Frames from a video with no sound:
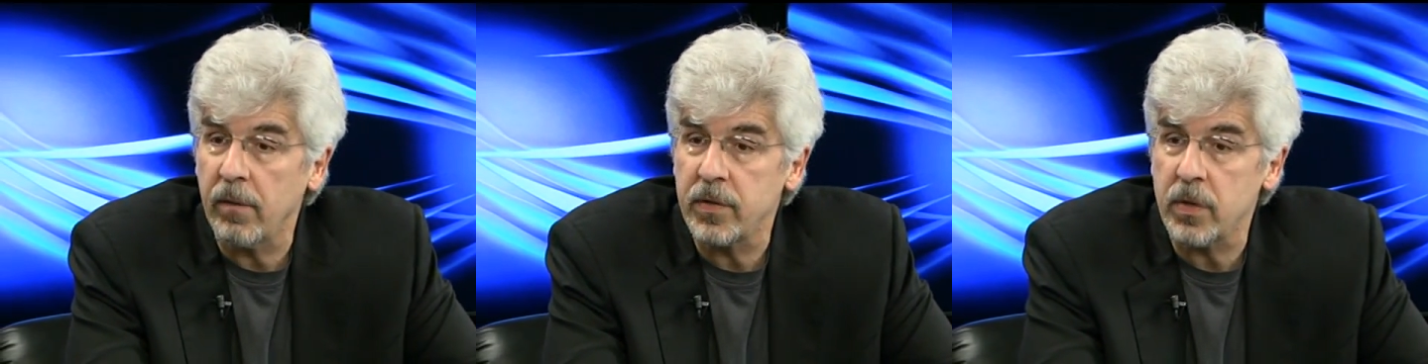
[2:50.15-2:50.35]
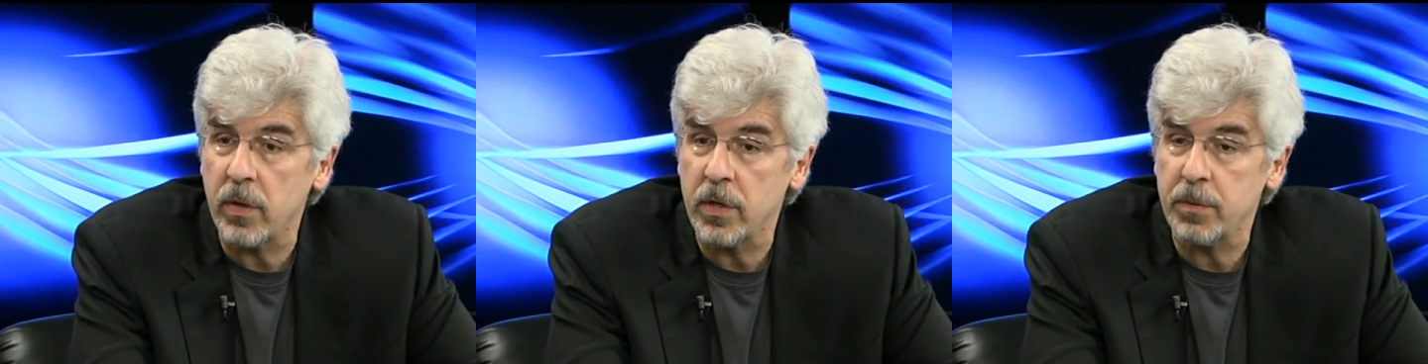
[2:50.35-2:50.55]

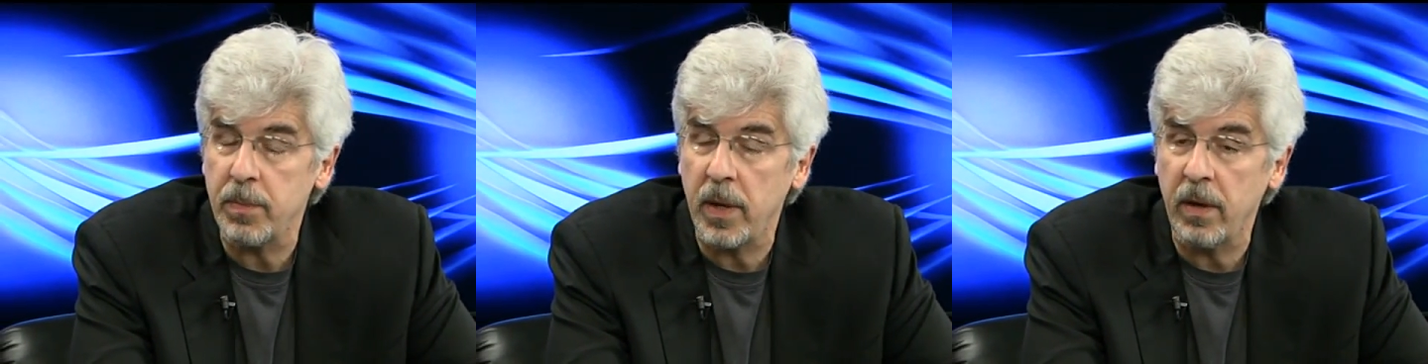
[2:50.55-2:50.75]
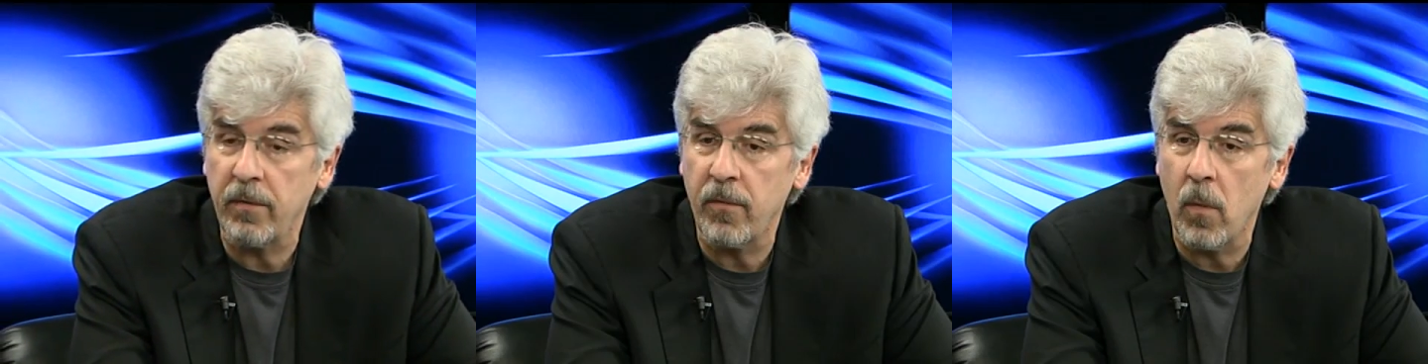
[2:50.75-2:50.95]
so to
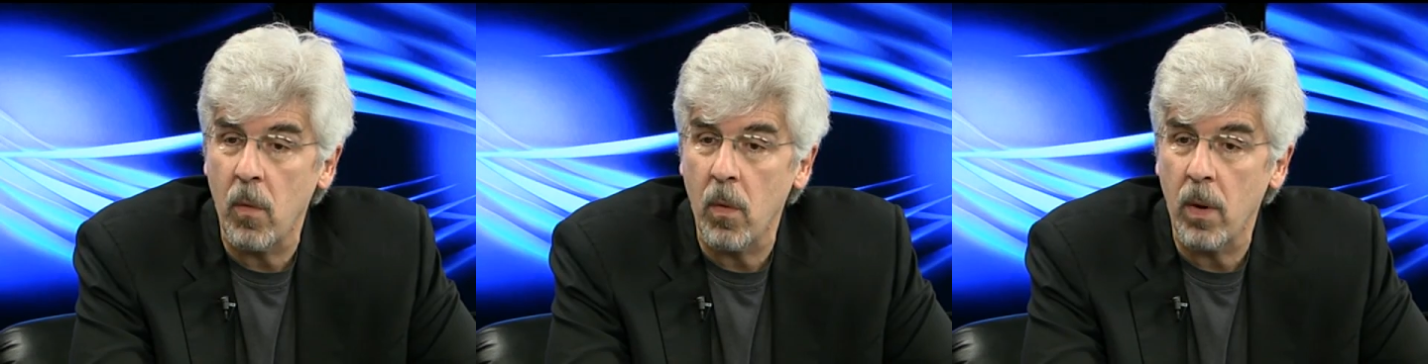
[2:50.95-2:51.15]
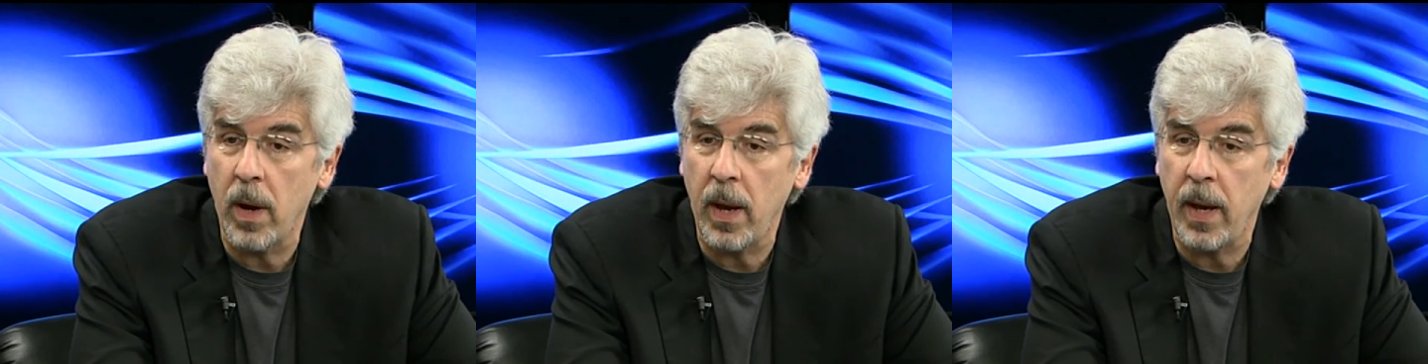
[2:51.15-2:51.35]
speak,
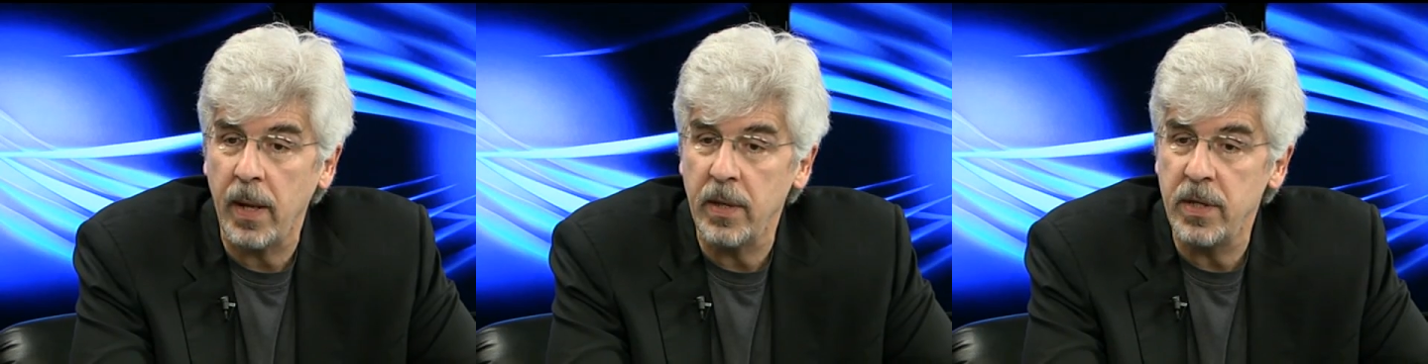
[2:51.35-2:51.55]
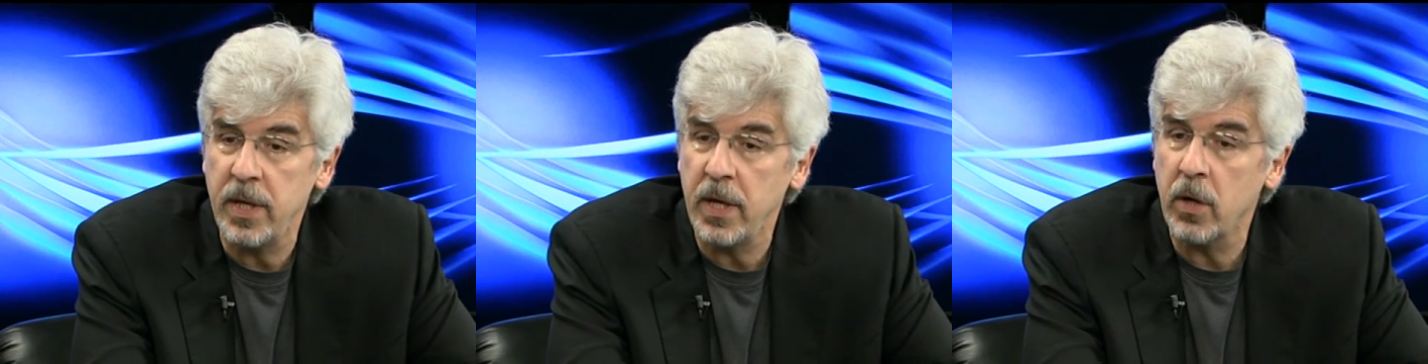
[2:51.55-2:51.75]
for a
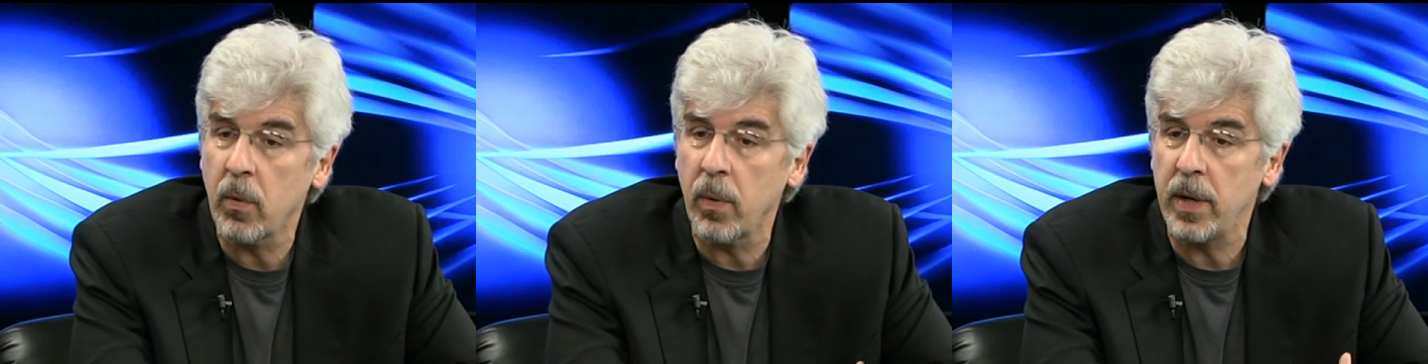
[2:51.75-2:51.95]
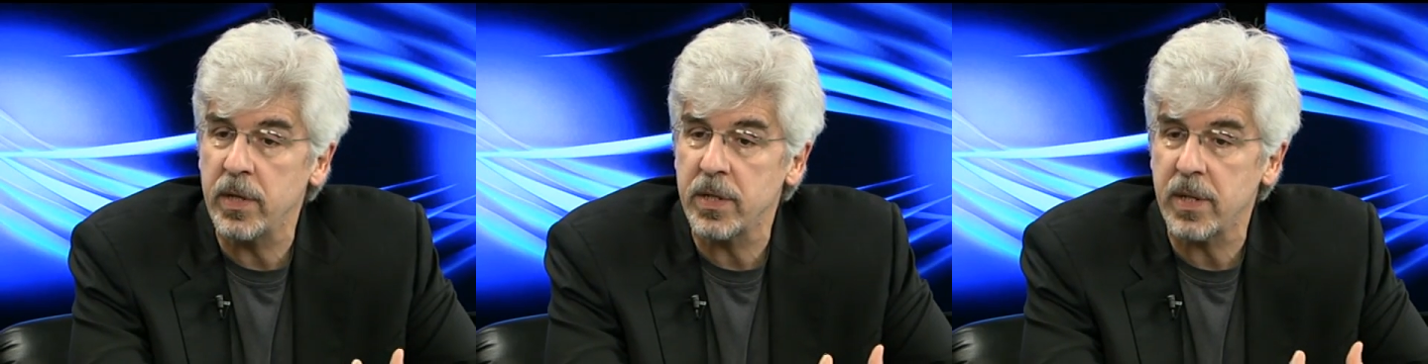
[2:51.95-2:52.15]

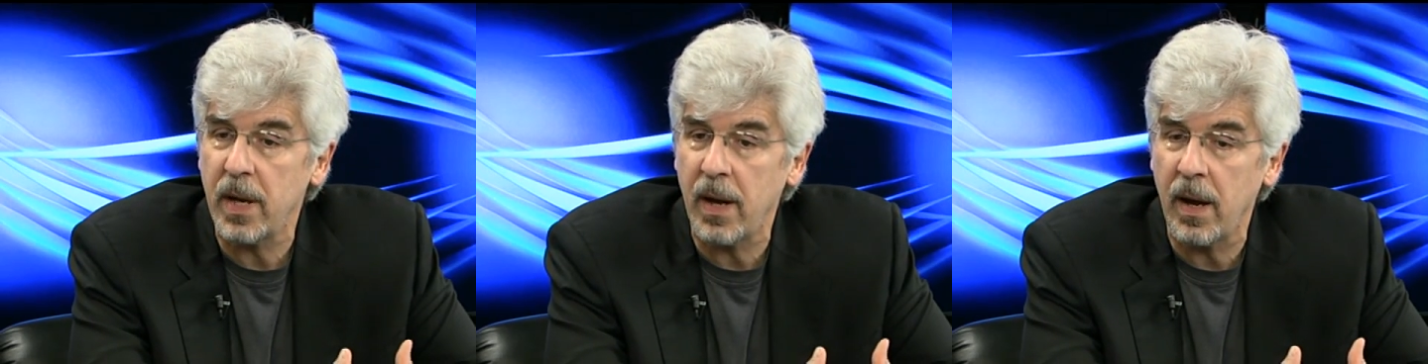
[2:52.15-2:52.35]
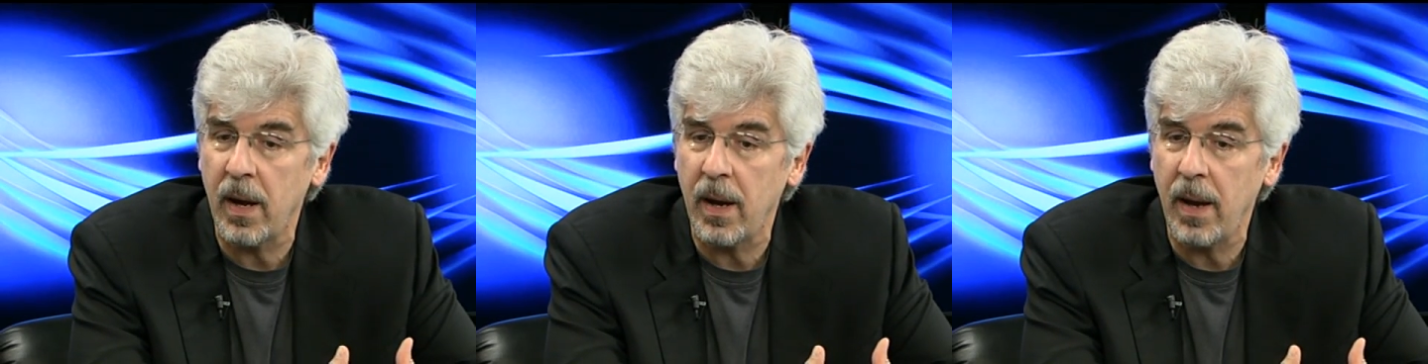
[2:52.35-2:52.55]
decreased
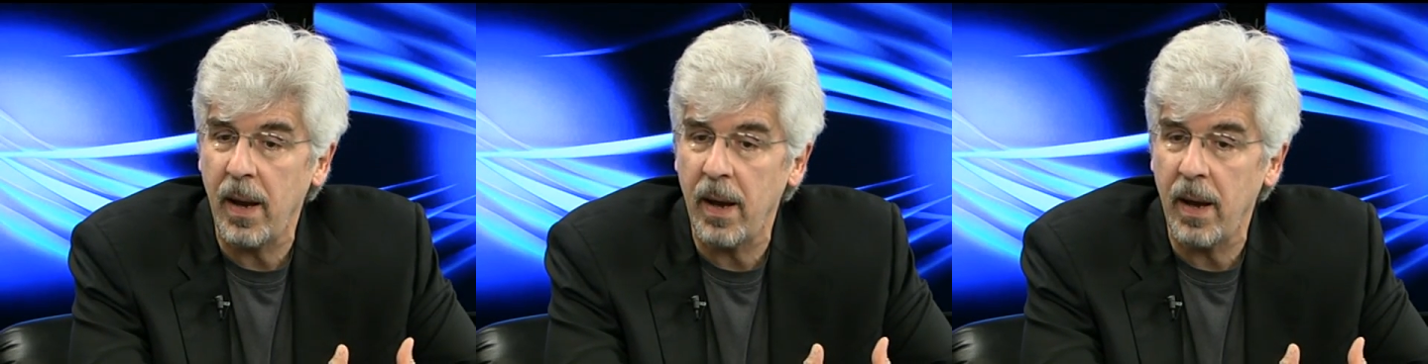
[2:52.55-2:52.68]
uh,